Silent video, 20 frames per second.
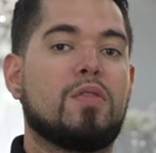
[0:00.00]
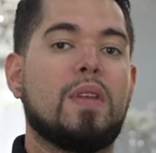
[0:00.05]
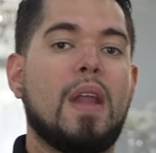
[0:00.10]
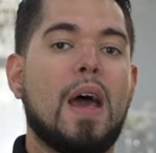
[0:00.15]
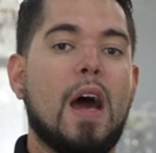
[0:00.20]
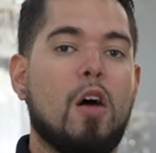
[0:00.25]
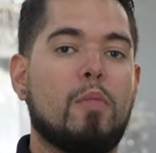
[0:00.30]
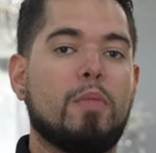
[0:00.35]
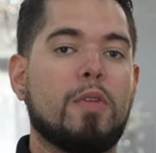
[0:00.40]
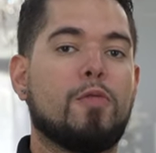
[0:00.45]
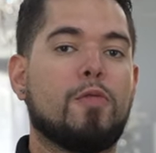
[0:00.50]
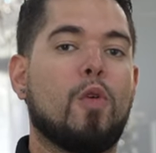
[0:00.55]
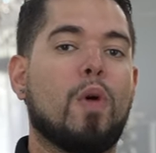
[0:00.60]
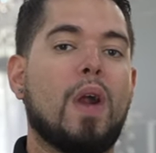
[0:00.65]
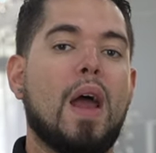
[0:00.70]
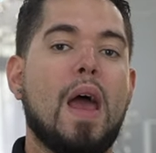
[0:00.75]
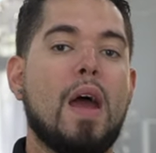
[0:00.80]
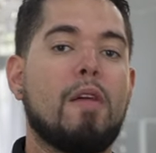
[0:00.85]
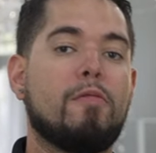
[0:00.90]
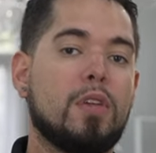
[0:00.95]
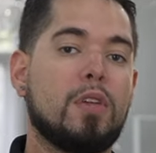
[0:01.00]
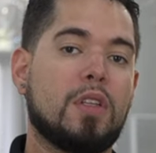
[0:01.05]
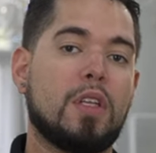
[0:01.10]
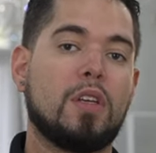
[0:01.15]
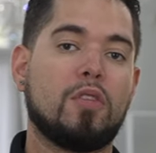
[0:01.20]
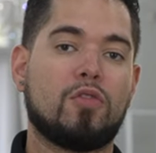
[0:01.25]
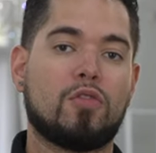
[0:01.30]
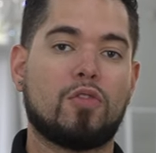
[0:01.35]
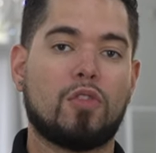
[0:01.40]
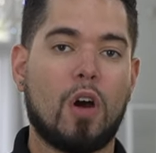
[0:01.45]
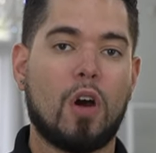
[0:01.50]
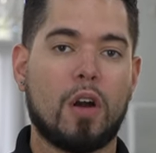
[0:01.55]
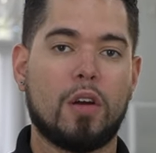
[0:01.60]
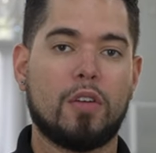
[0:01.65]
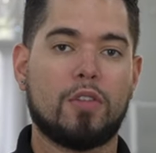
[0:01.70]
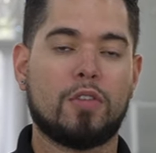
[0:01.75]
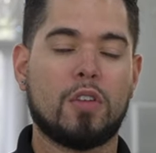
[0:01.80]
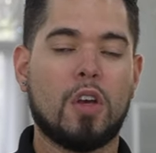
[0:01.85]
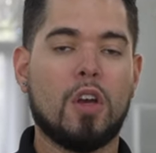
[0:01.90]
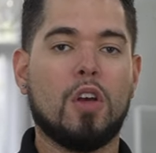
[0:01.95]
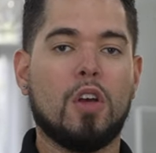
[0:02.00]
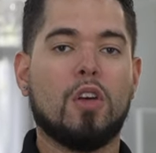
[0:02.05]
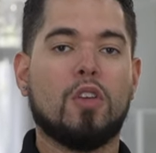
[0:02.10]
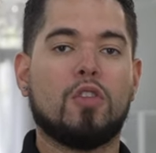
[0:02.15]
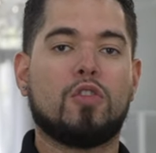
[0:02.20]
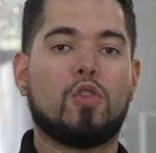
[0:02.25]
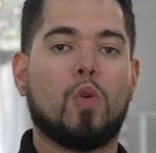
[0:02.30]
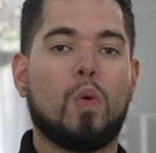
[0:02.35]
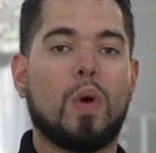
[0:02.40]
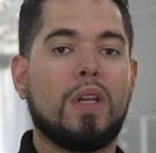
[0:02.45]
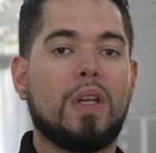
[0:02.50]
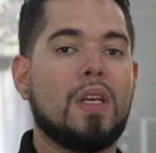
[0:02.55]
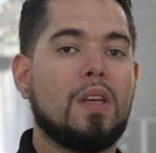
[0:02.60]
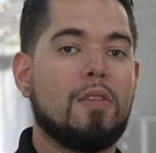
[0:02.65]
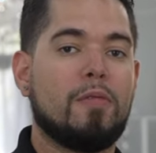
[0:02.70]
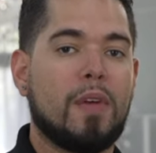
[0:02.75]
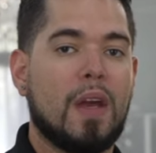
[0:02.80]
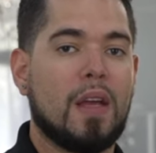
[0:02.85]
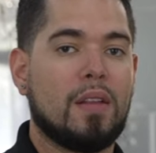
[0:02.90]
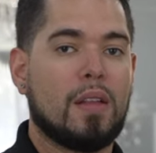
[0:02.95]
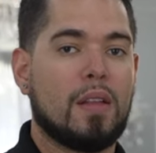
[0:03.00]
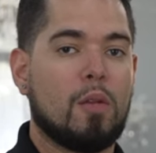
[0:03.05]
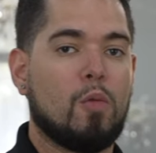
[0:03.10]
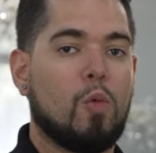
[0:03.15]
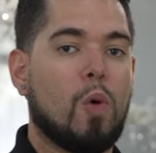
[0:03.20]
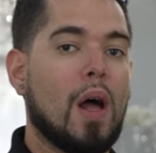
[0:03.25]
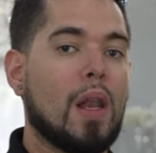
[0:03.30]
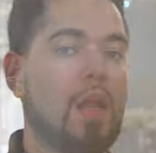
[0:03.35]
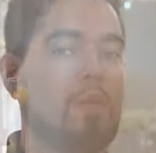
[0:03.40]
now before everything starts. So in the event that while